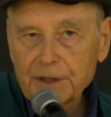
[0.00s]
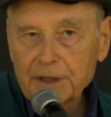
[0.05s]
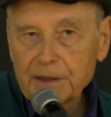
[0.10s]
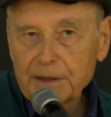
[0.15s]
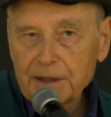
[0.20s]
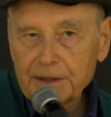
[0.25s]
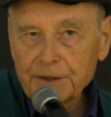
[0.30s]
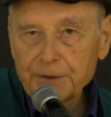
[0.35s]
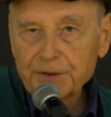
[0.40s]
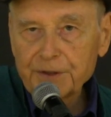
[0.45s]

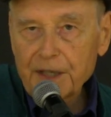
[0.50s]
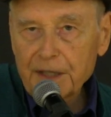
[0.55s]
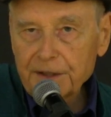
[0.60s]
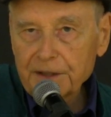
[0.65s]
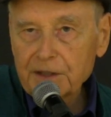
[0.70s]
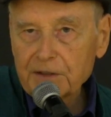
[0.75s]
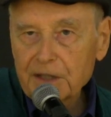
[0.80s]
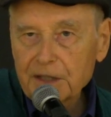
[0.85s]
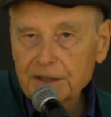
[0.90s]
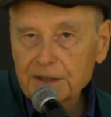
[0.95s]
I use
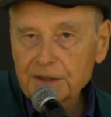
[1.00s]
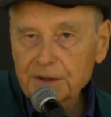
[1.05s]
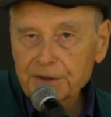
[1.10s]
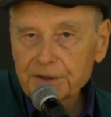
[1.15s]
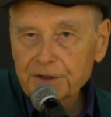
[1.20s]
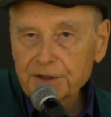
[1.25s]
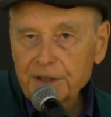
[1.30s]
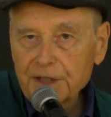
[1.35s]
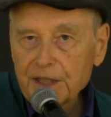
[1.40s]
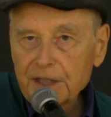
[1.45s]
underground
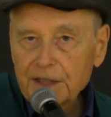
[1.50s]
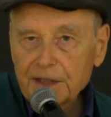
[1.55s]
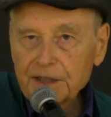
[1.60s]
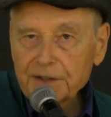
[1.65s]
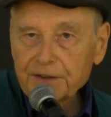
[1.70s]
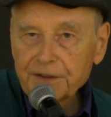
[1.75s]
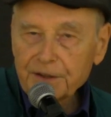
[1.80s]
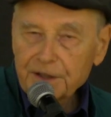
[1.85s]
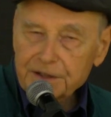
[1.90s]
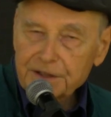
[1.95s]
culture.
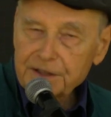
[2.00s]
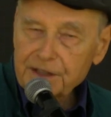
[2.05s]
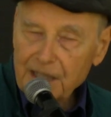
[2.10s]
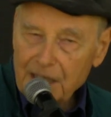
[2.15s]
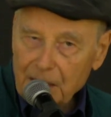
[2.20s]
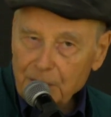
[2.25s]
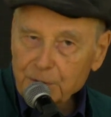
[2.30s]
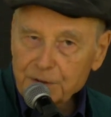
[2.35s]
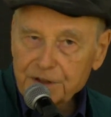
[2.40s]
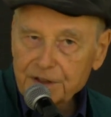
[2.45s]
It's not
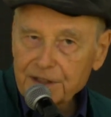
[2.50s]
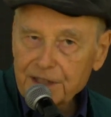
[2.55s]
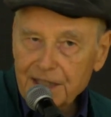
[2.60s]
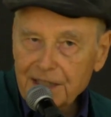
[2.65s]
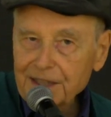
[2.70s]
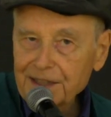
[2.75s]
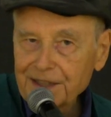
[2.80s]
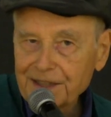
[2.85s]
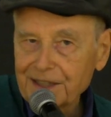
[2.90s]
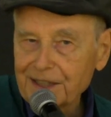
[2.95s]
counter
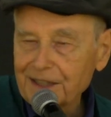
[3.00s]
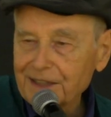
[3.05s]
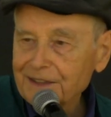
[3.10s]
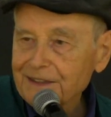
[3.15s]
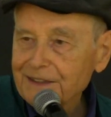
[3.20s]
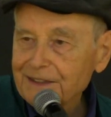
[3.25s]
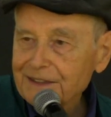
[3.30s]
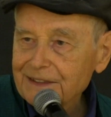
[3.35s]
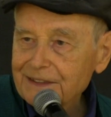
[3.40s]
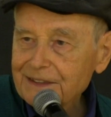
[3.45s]

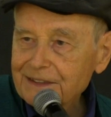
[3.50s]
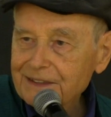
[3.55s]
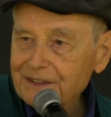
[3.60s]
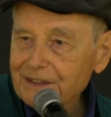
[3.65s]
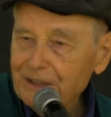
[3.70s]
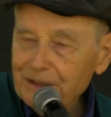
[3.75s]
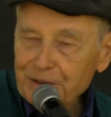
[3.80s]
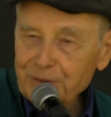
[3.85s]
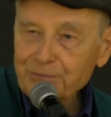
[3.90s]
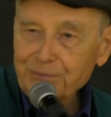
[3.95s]
anything. It's
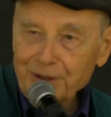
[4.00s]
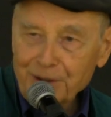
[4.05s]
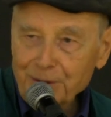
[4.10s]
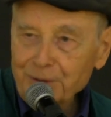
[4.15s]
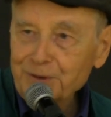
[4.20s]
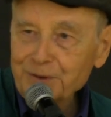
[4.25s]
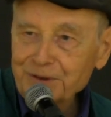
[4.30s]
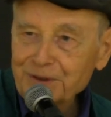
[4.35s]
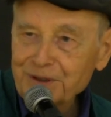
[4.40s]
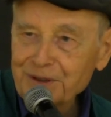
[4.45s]
not
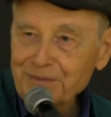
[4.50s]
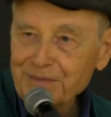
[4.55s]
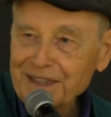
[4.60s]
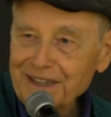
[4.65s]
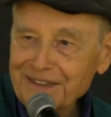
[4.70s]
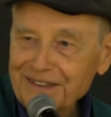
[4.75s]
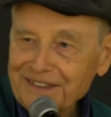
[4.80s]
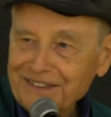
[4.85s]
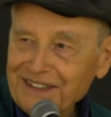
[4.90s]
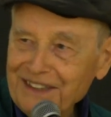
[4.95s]
opposed to
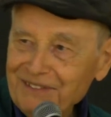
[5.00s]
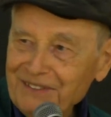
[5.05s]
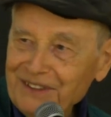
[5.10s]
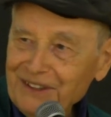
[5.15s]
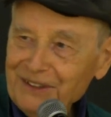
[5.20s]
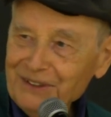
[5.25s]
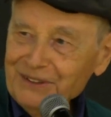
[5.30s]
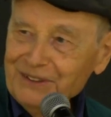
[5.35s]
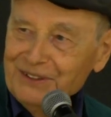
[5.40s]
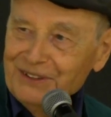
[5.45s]
mainstream
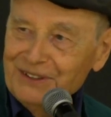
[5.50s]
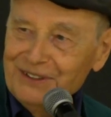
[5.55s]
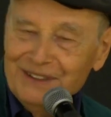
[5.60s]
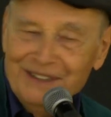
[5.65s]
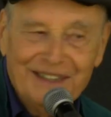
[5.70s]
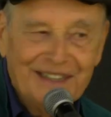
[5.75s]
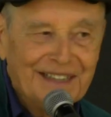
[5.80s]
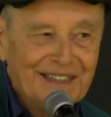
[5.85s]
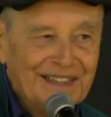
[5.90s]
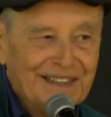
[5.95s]

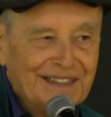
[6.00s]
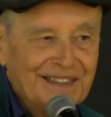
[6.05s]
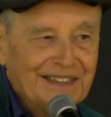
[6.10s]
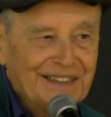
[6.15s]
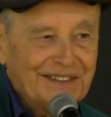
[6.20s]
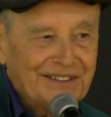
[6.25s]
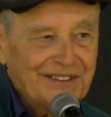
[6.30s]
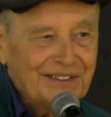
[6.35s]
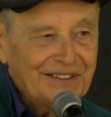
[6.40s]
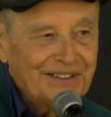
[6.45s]
culture.
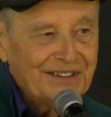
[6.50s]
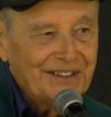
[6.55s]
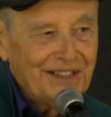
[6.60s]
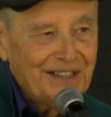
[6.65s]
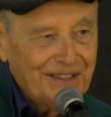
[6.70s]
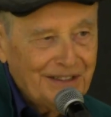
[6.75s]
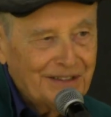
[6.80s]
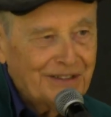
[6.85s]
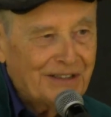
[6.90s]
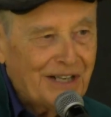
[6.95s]
It's just
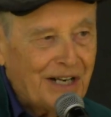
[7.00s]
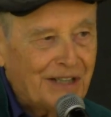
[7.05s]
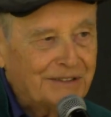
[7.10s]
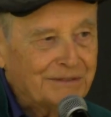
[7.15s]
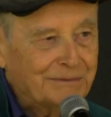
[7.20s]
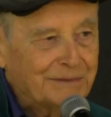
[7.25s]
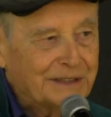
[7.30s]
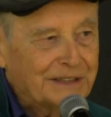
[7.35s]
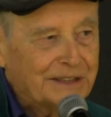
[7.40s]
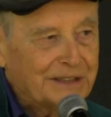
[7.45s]

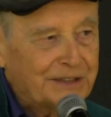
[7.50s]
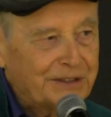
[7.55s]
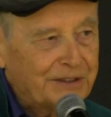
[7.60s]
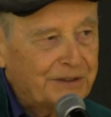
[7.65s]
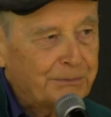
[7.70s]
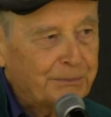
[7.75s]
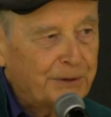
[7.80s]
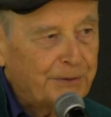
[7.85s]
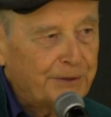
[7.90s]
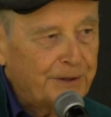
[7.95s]
underground because
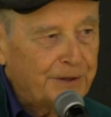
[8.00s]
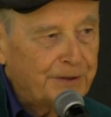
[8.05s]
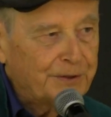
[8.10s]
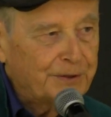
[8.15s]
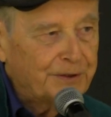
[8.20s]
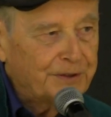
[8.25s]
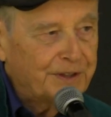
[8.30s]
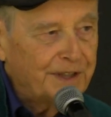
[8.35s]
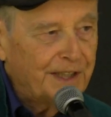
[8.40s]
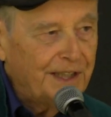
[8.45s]
it prefers
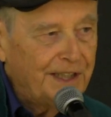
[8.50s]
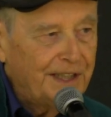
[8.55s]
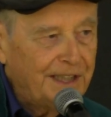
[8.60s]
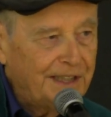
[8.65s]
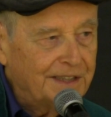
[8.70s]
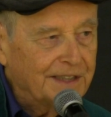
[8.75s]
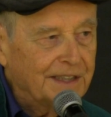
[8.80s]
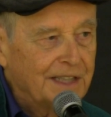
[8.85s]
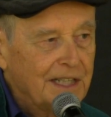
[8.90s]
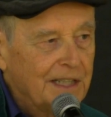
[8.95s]
to stay
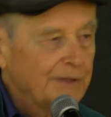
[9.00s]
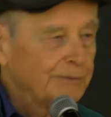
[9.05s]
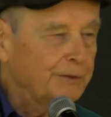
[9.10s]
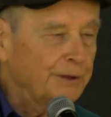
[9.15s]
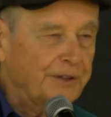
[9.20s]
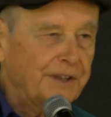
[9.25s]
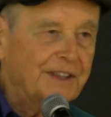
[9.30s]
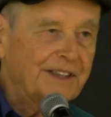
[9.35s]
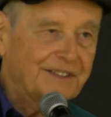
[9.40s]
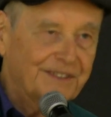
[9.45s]
hidden
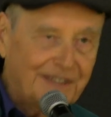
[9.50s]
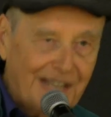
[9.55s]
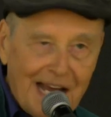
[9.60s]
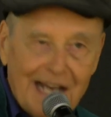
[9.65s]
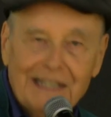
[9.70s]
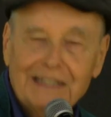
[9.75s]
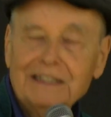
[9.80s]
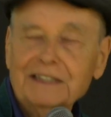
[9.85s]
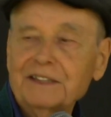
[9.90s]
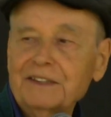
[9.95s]
for
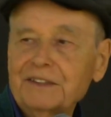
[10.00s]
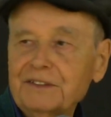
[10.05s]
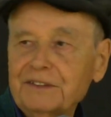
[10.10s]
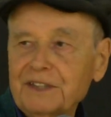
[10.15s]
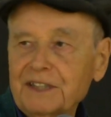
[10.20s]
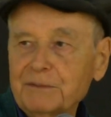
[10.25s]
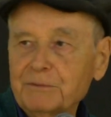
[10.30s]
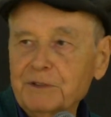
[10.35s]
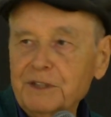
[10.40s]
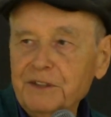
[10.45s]
exactly the
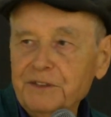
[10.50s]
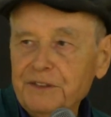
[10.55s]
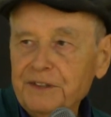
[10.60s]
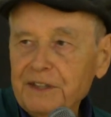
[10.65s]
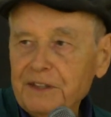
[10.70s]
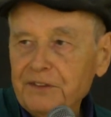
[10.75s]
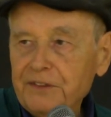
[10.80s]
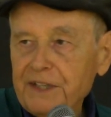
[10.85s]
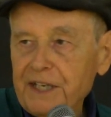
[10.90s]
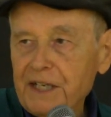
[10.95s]
same reason
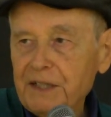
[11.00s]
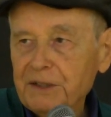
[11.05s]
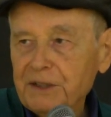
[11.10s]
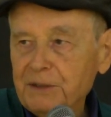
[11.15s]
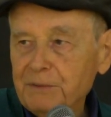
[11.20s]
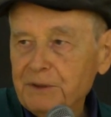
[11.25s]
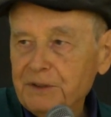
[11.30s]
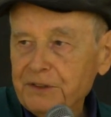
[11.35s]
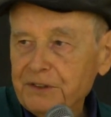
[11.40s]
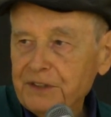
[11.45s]
as the
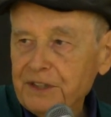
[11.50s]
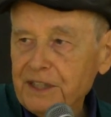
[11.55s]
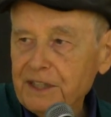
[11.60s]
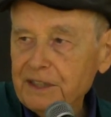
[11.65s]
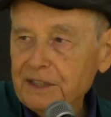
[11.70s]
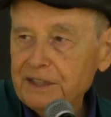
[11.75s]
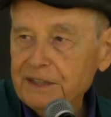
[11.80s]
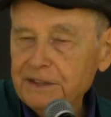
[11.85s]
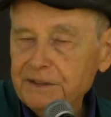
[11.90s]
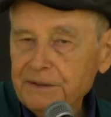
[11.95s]
alchemists
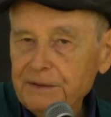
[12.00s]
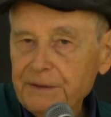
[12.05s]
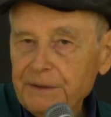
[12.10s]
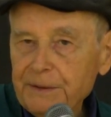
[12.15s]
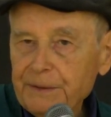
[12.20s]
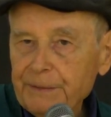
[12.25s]
stayed hidden.